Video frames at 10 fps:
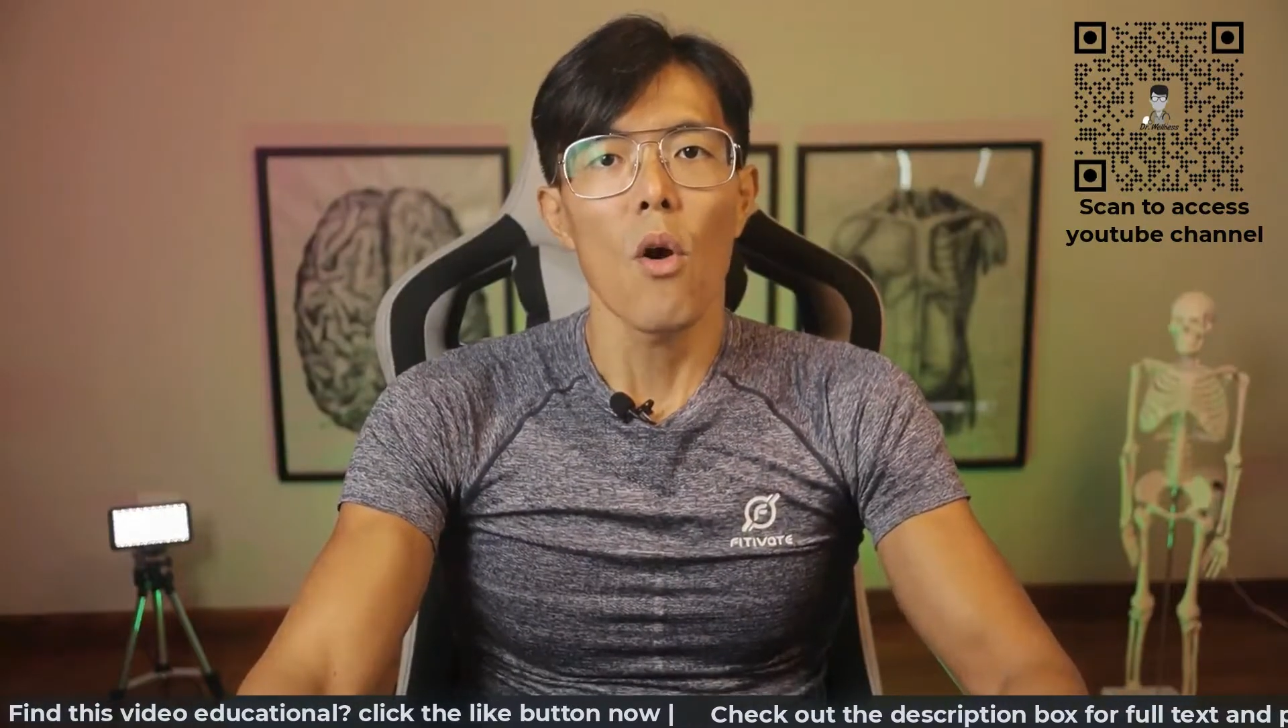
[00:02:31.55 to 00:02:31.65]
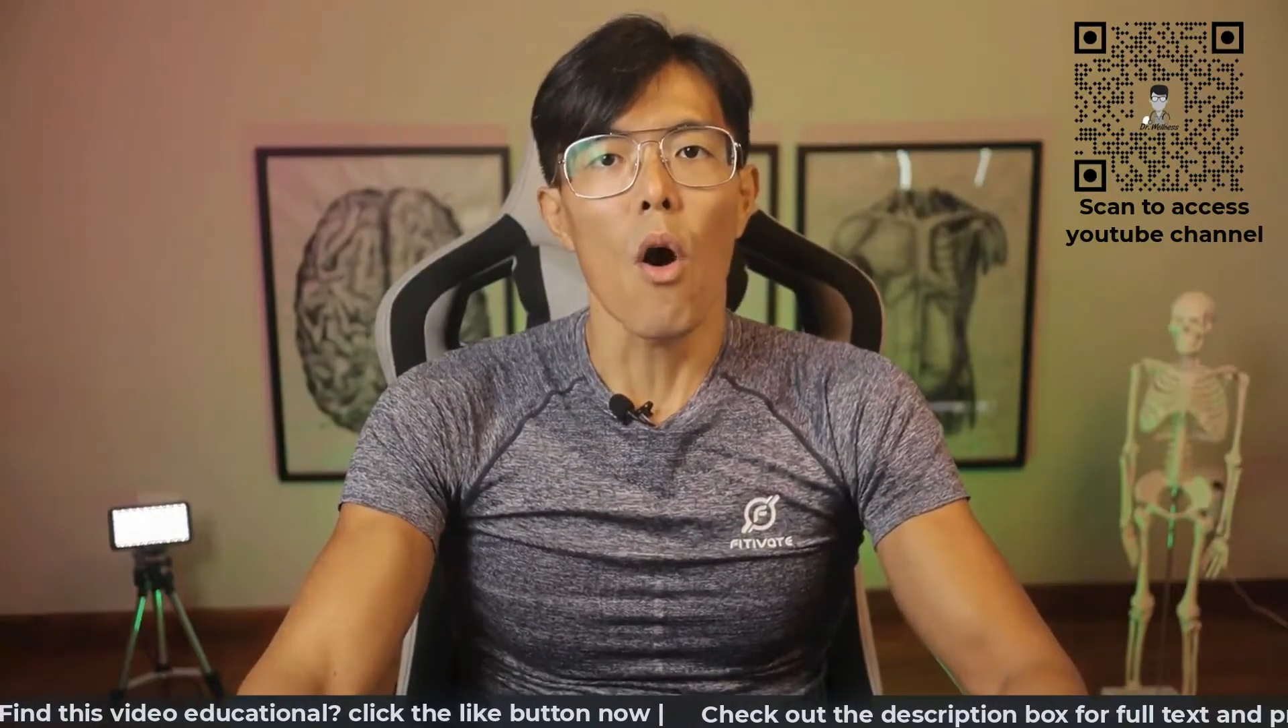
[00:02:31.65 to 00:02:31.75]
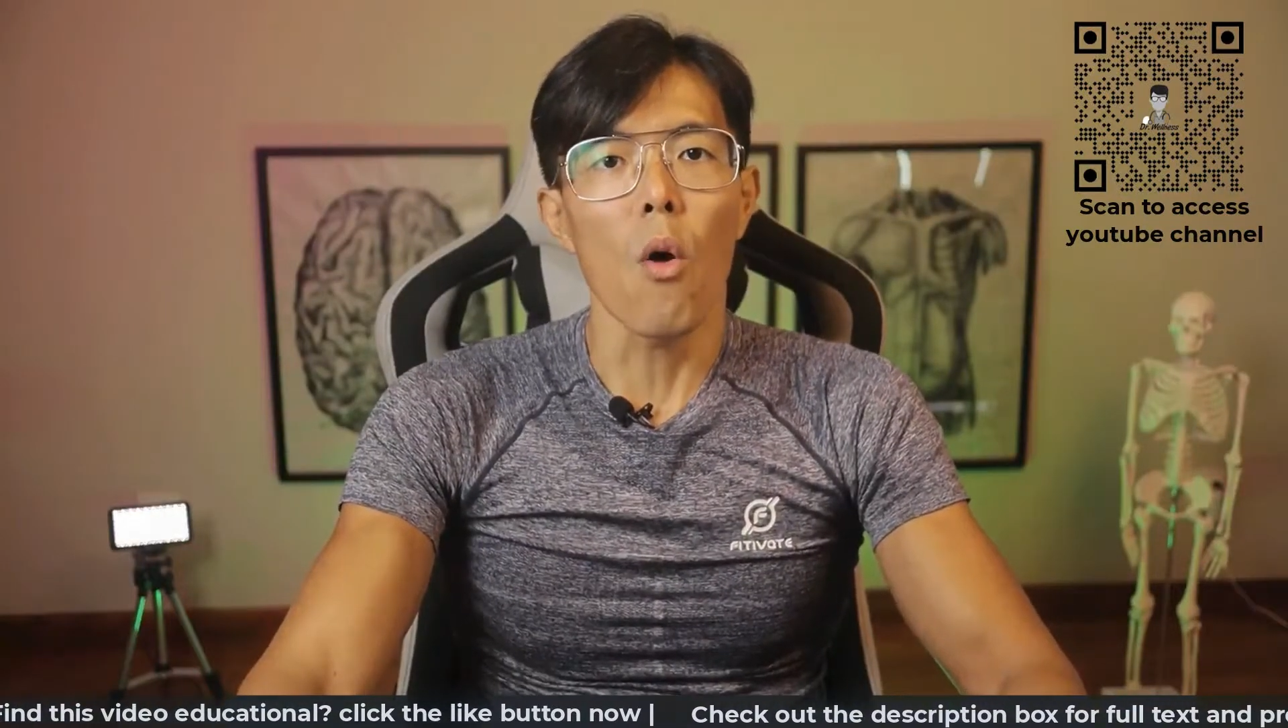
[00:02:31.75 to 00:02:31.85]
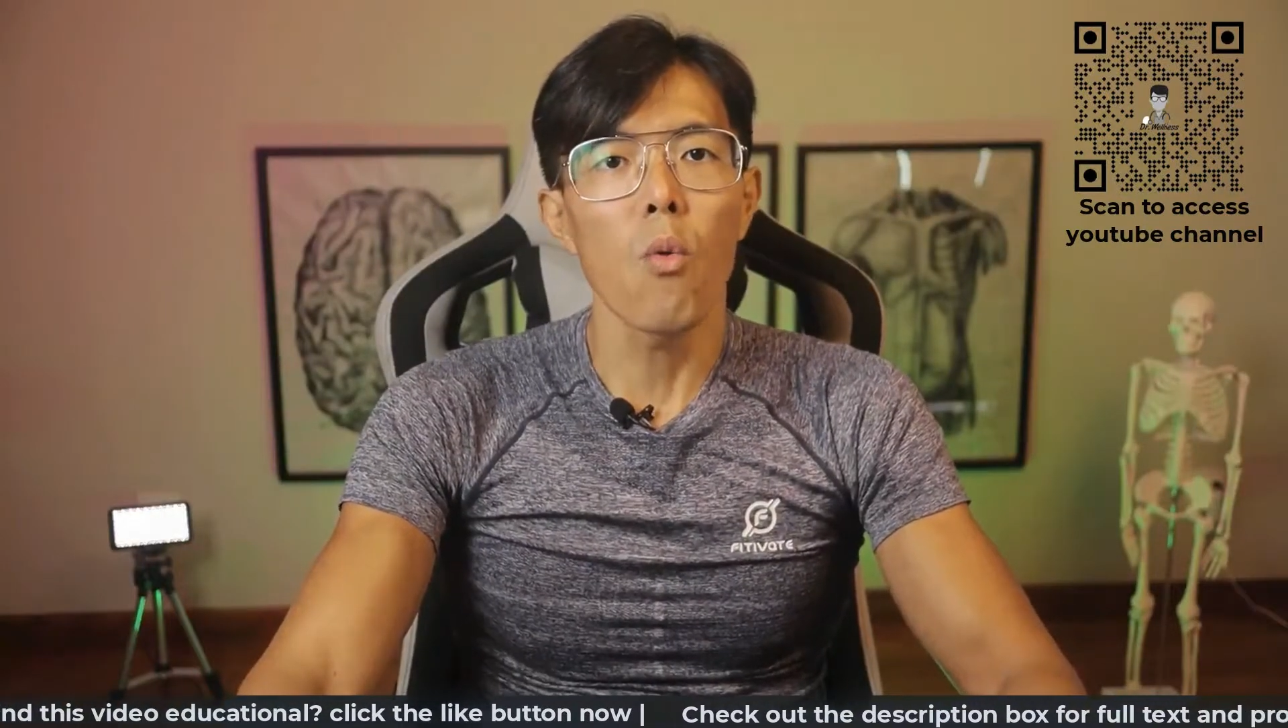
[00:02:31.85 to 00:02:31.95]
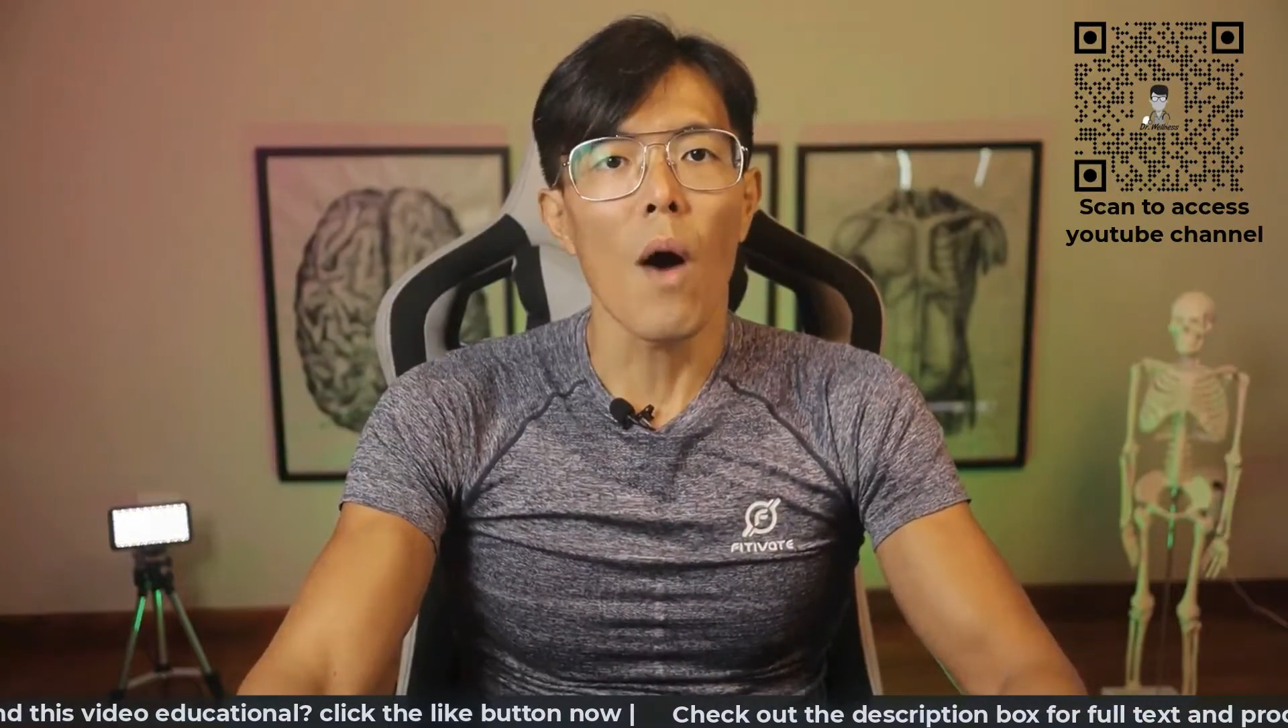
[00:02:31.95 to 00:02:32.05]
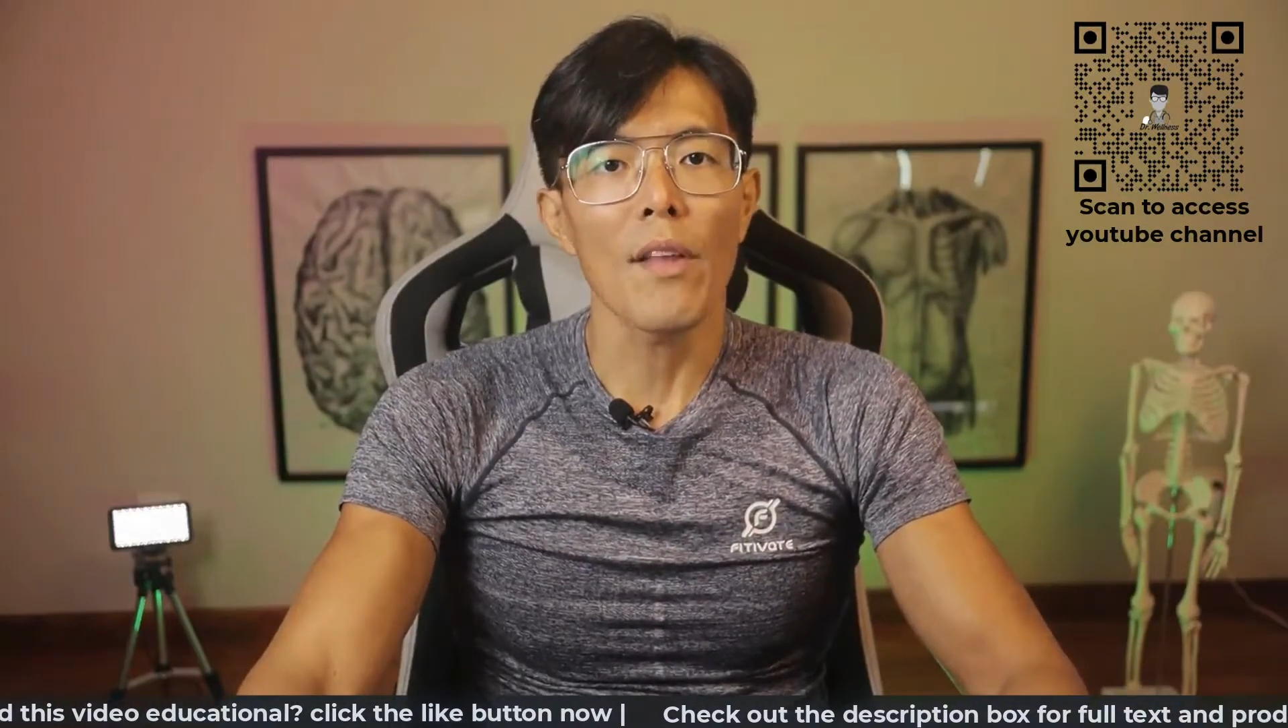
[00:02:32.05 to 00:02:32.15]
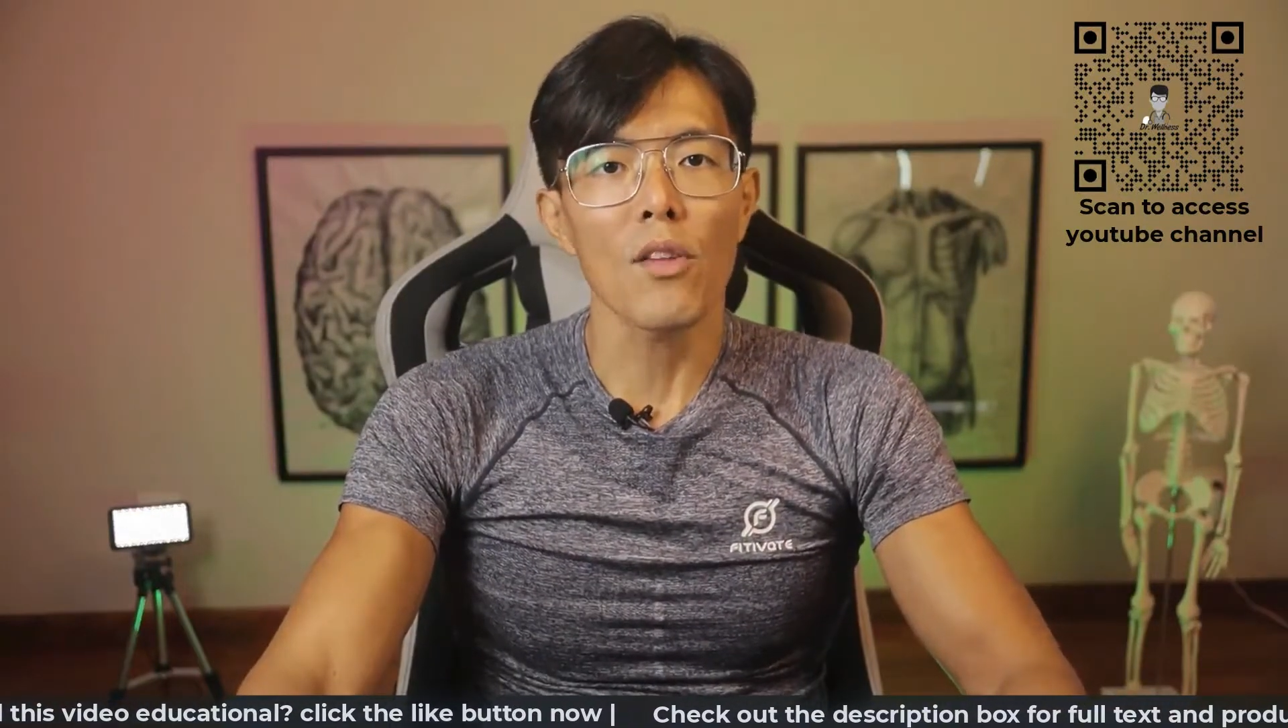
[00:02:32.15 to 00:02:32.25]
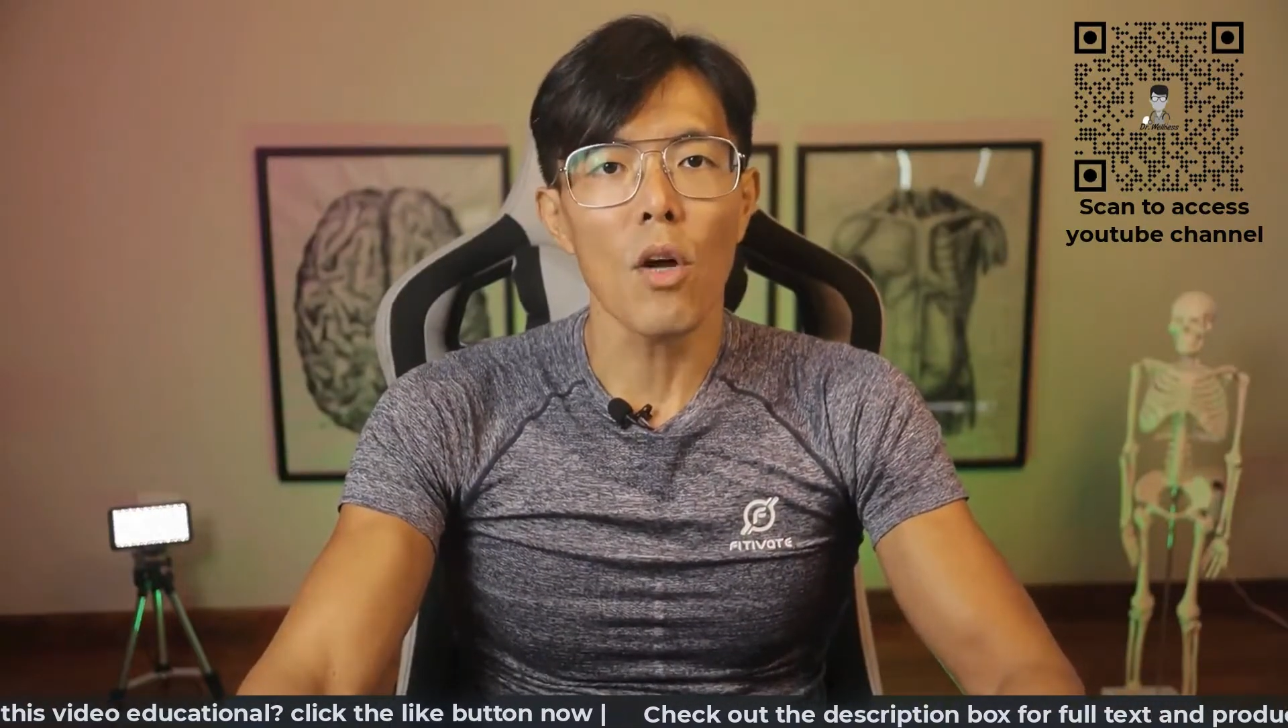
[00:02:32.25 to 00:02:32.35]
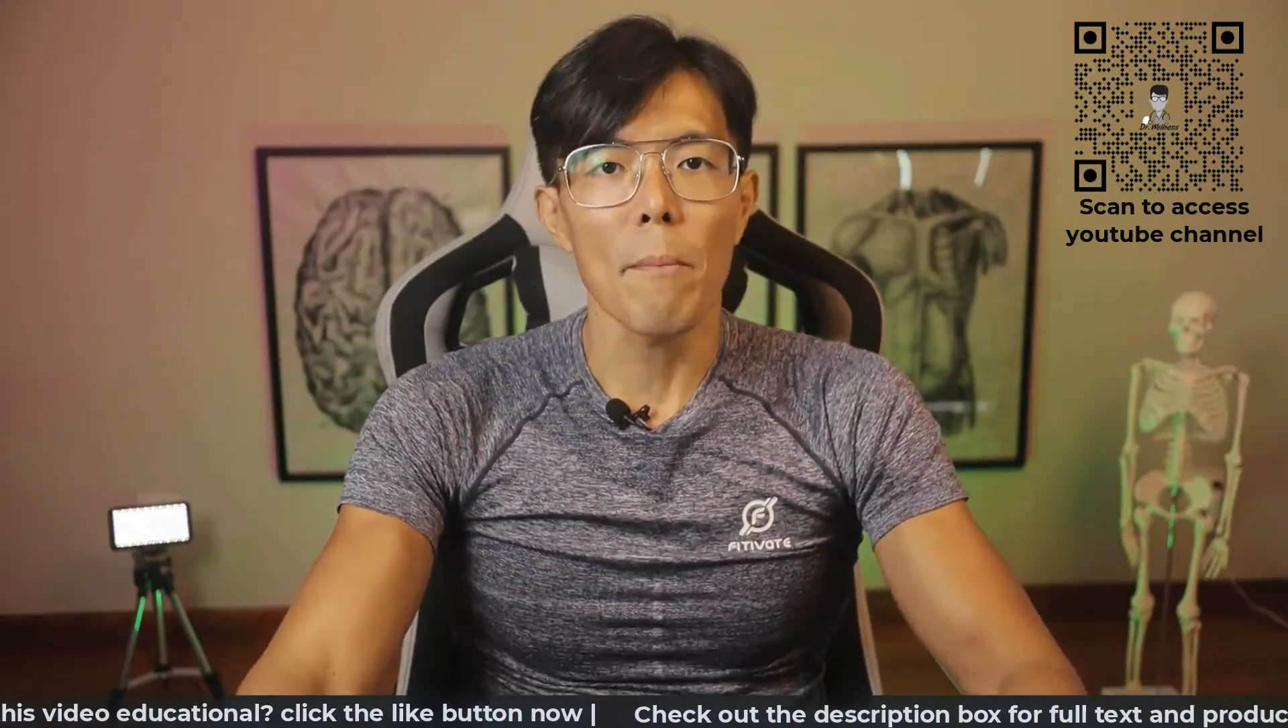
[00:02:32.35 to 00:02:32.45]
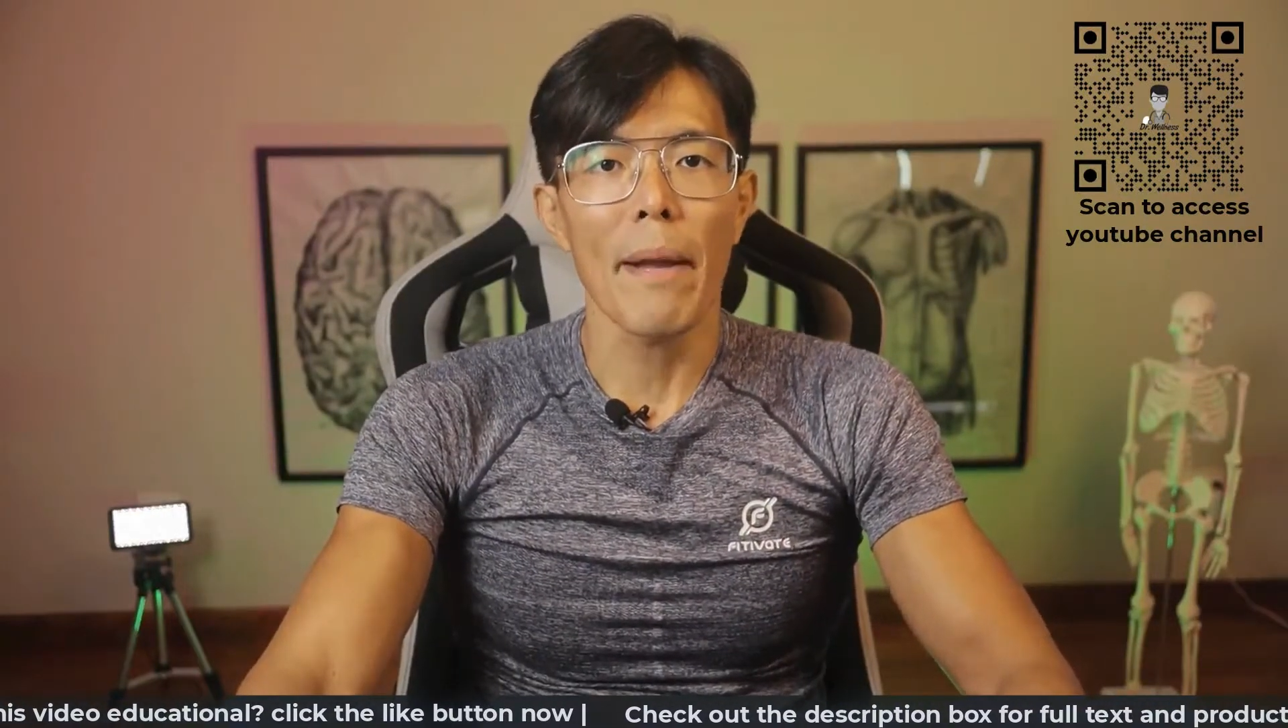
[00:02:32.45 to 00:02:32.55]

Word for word: or who are not